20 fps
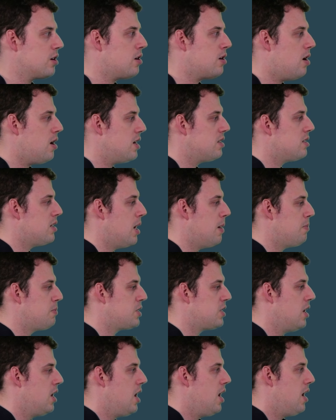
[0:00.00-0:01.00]

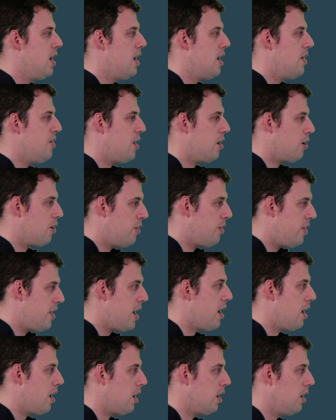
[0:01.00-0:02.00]
concepts that are
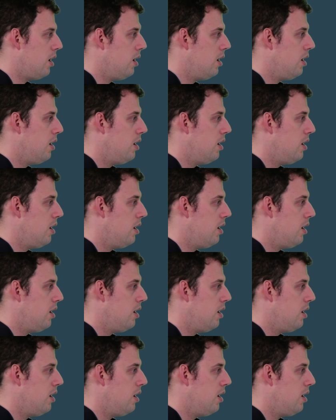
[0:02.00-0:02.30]
there